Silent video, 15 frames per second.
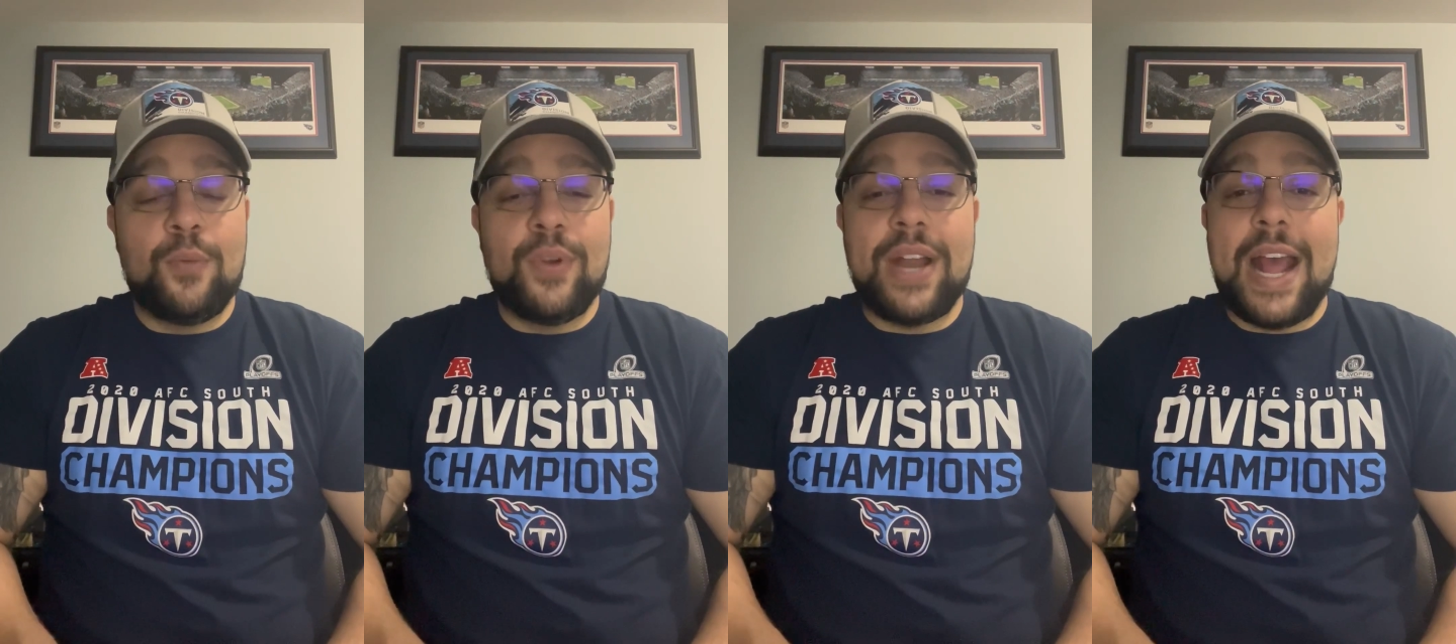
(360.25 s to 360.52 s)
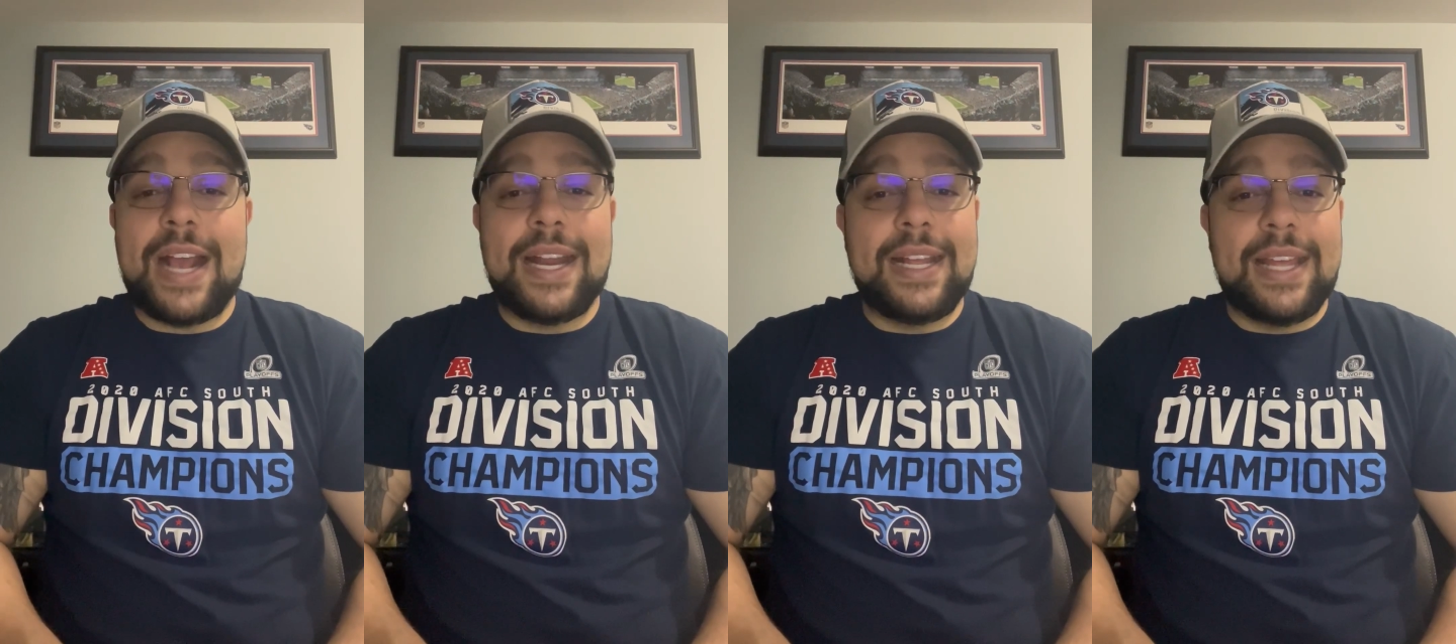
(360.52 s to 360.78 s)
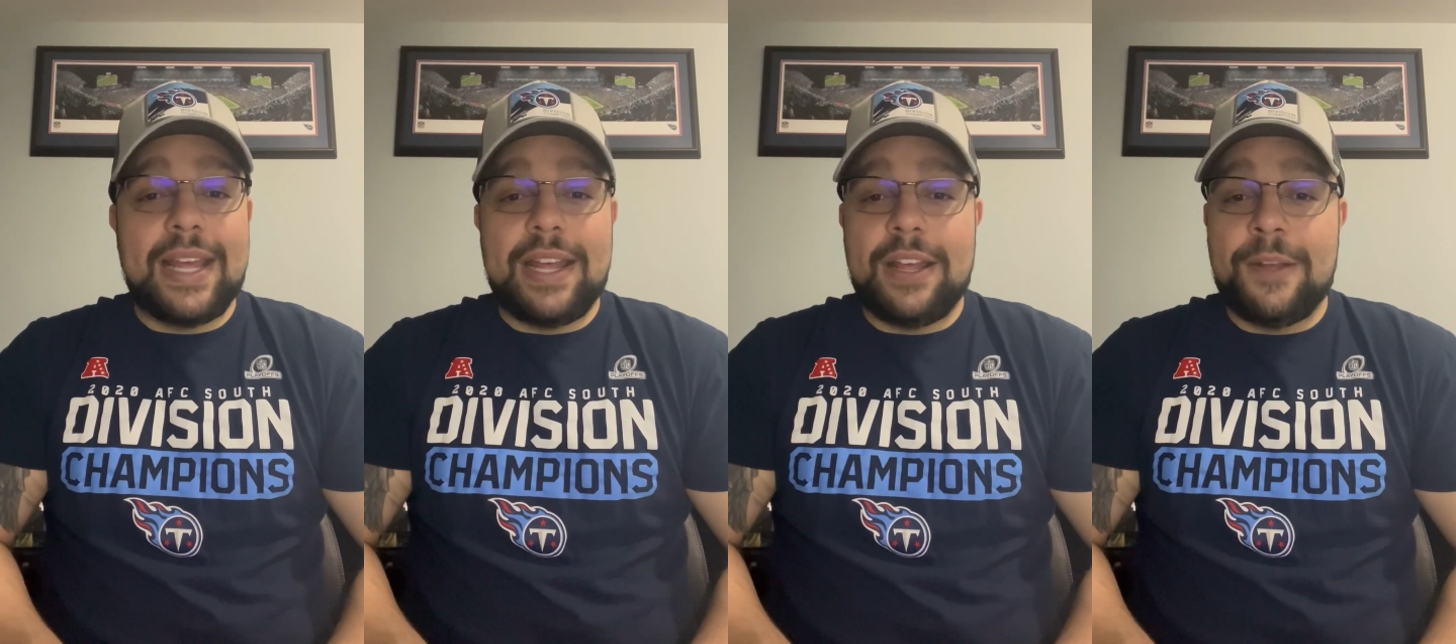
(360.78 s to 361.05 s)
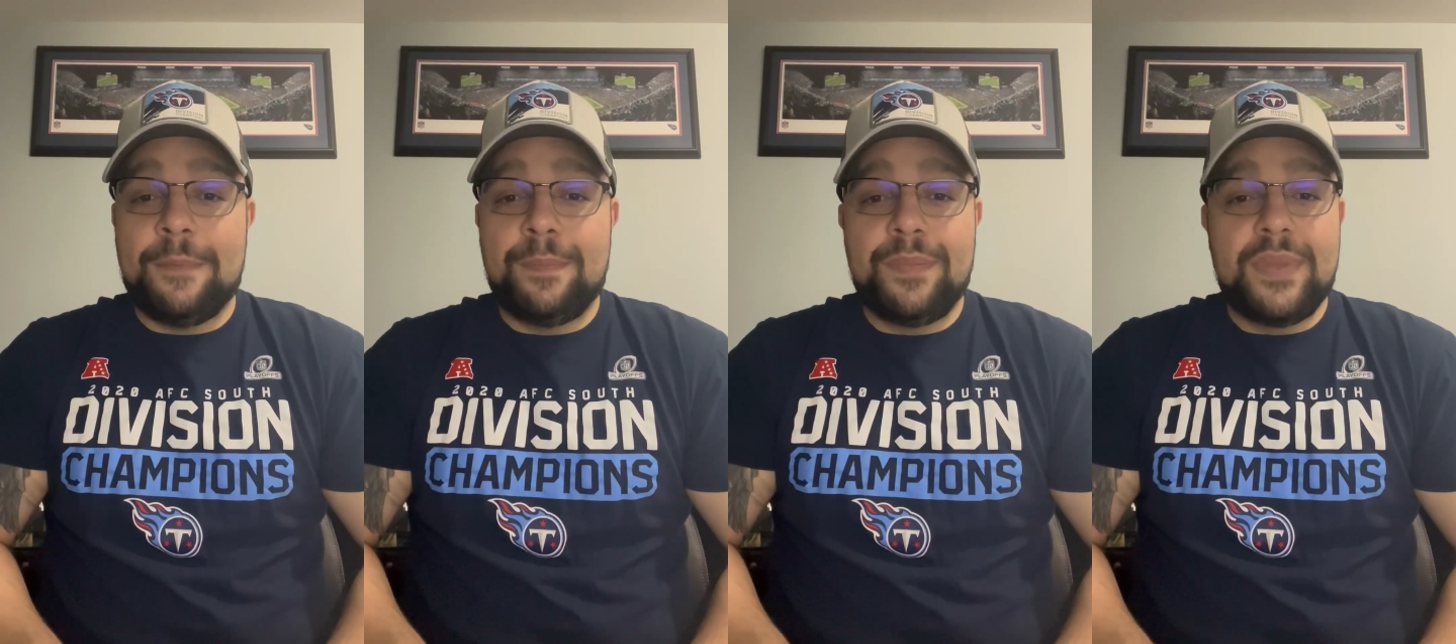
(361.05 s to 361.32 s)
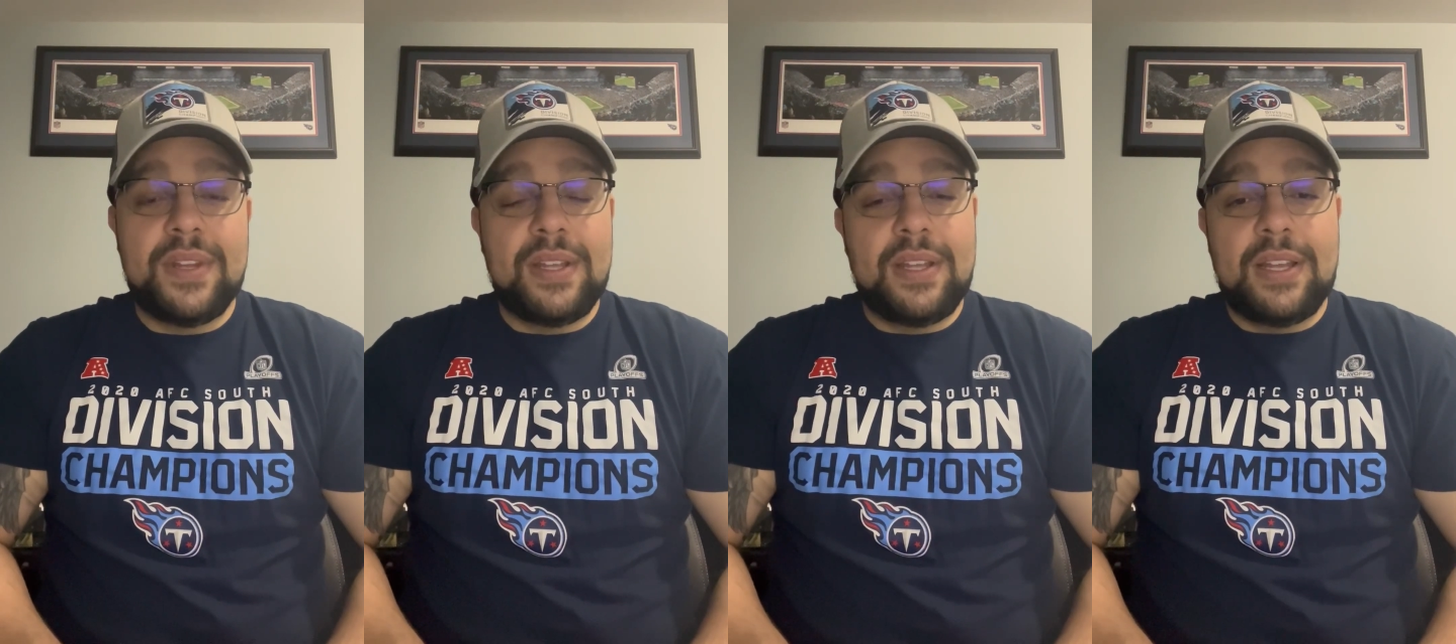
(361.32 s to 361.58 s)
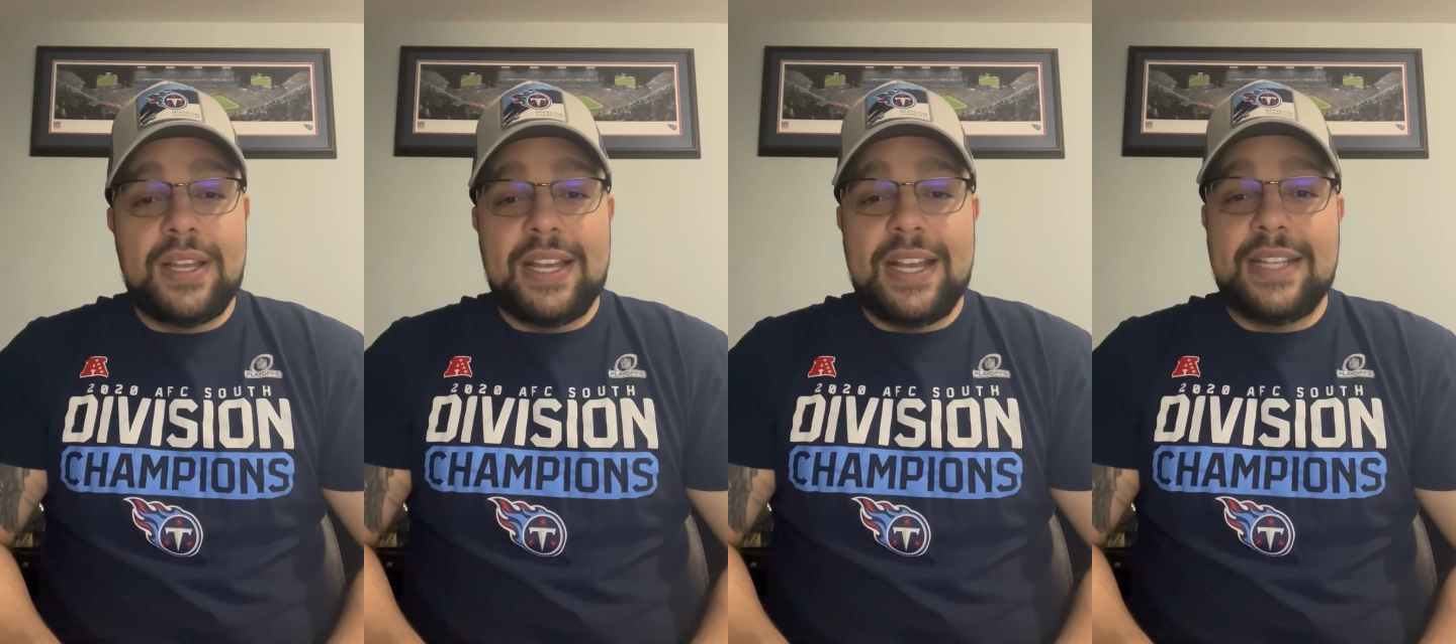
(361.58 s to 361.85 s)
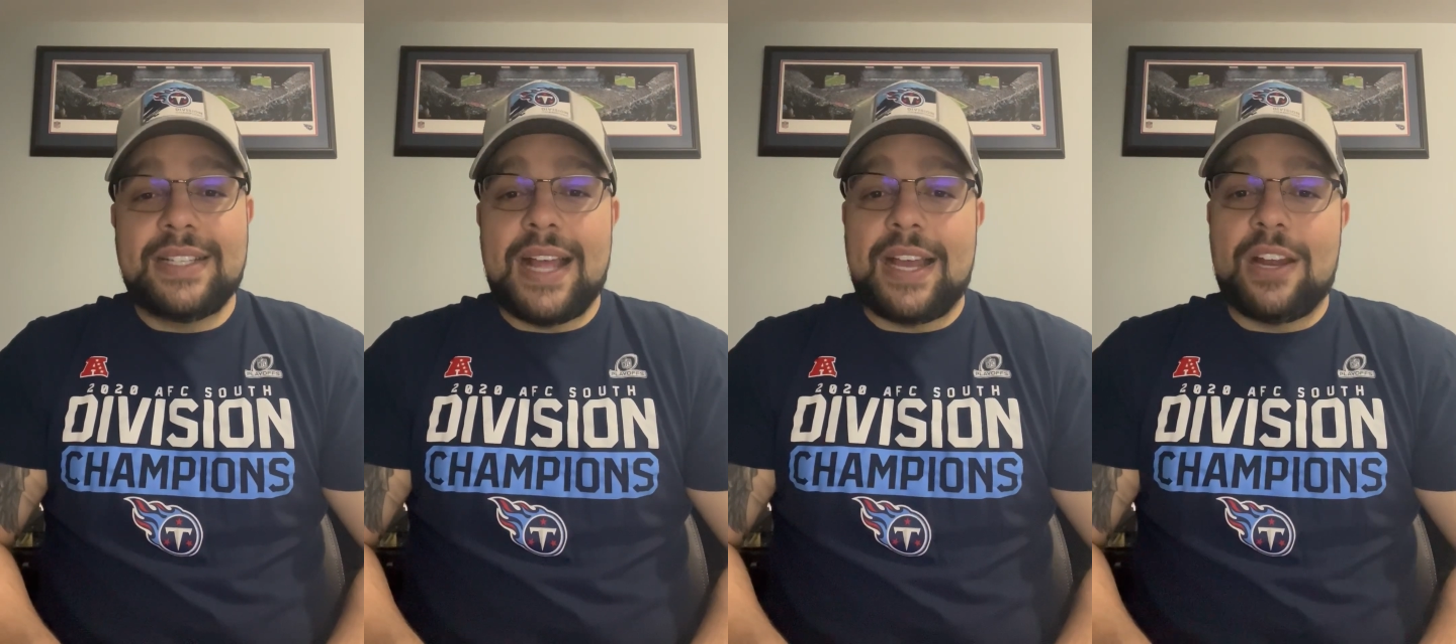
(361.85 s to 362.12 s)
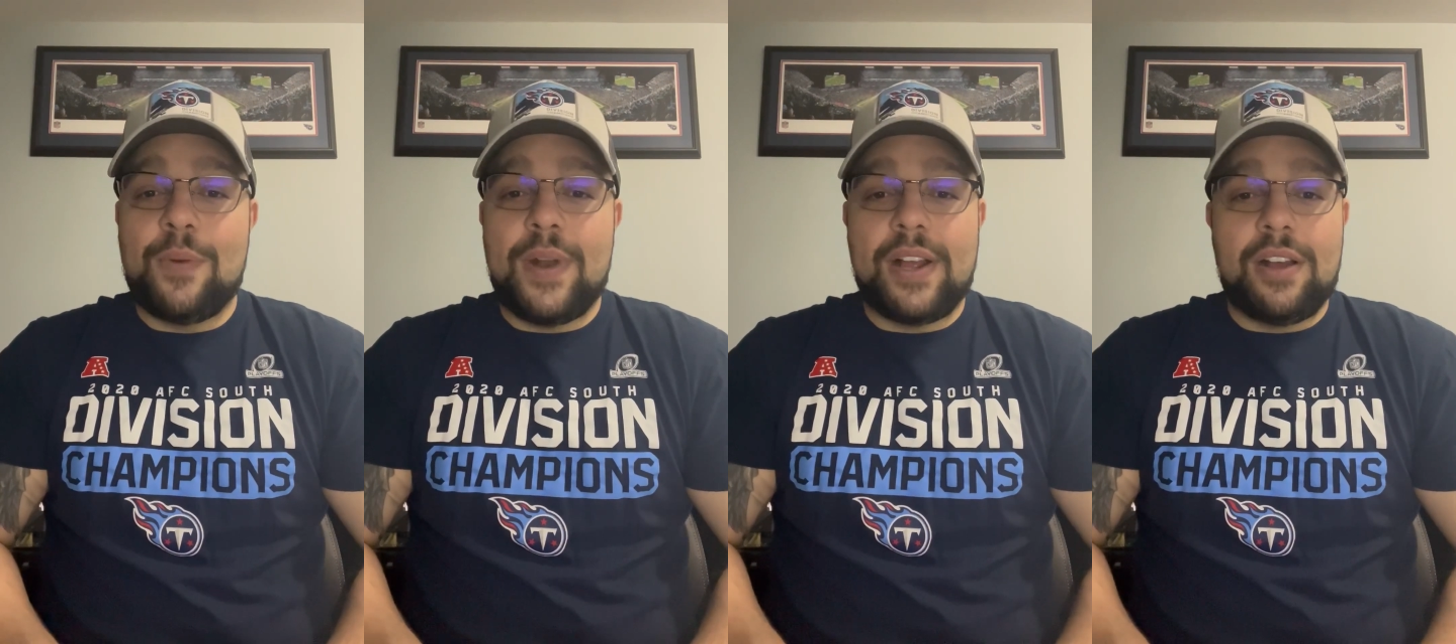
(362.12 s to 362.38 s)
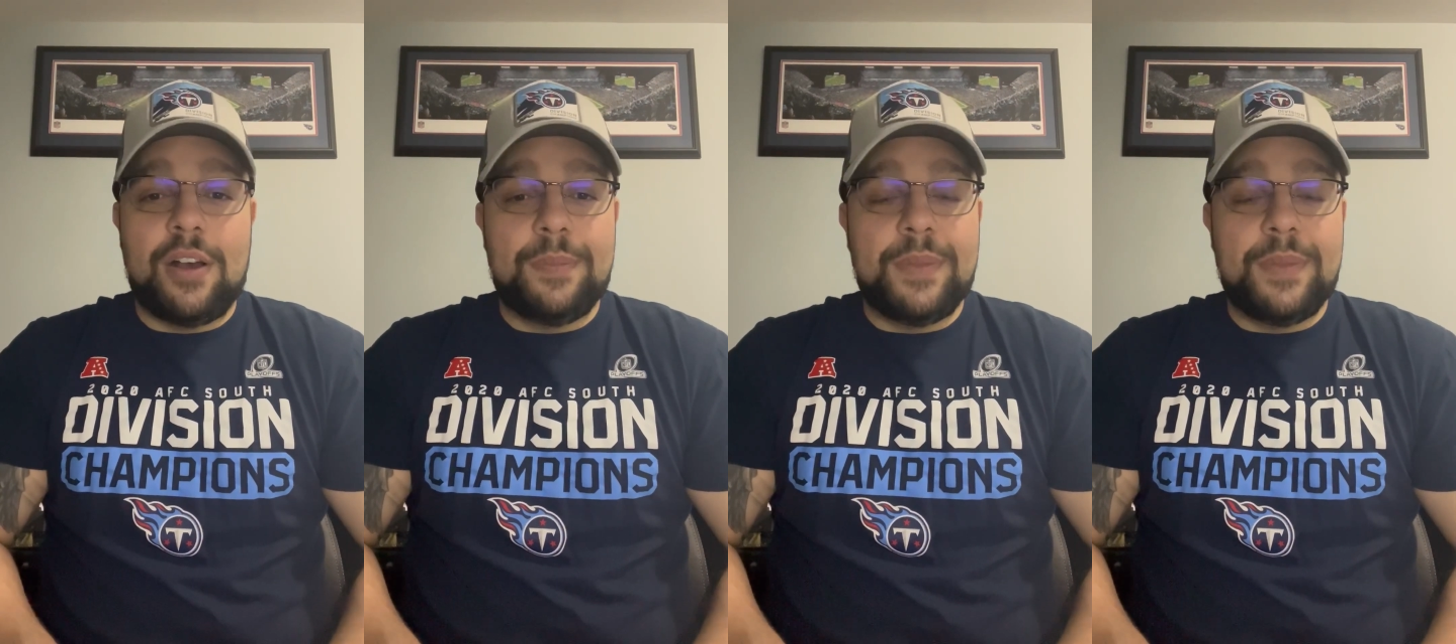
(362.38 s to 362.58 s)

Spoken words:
We're not going to get him. He's not going to want to come